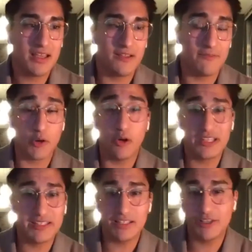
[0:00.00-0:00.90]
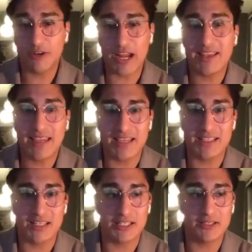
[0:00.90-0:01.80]
If we only deliver 8
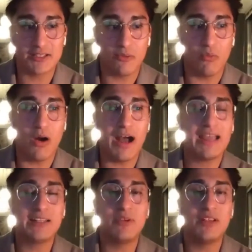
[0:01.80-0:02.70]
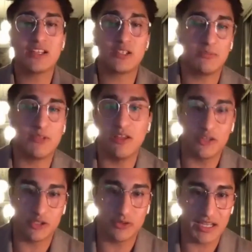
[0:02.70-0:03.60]
cases, why do we not ship the
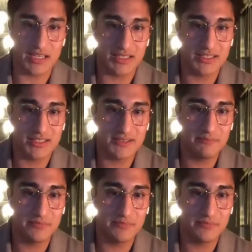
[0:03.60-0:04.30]
other 2 cases?